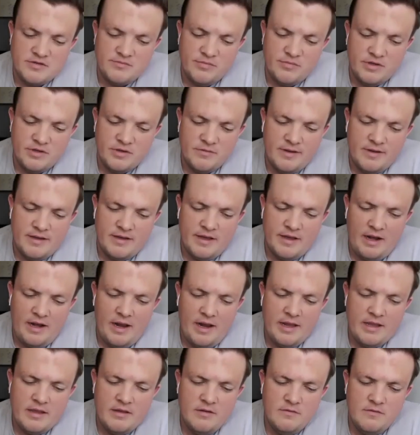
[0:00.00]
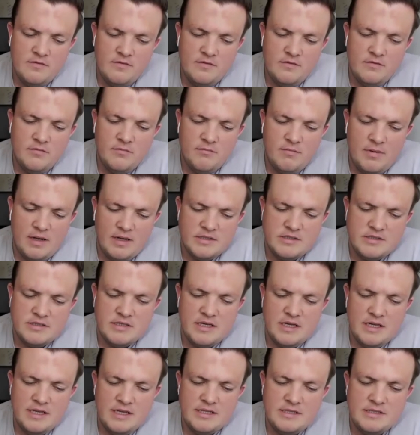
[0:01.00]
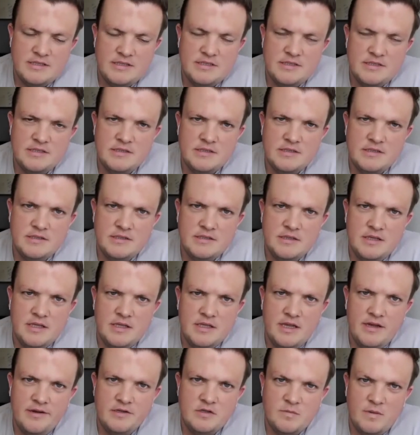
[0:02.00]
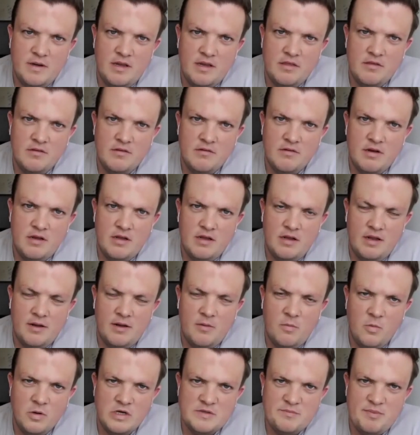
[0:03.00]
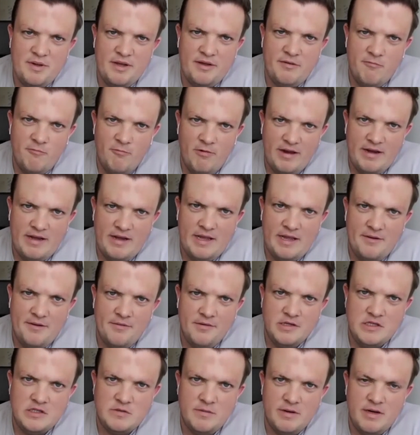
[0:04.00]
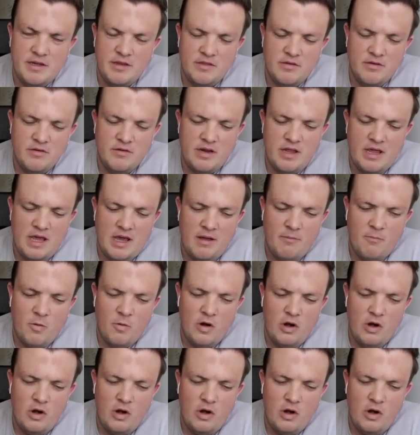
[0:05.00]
by the way, I'd like you to imagine it's the year 2030. Like we're speaking right now and it's 2030 and we're